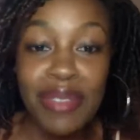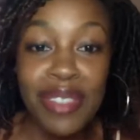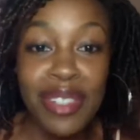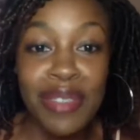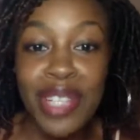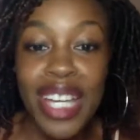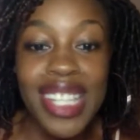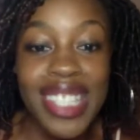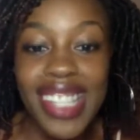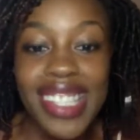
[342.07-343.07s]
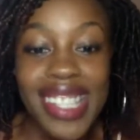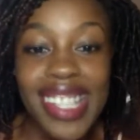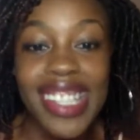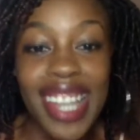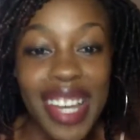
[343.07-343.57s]
If you guys can tell,
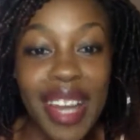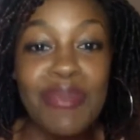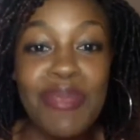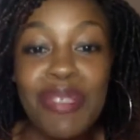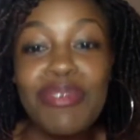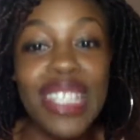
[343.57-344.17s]
like, I'm really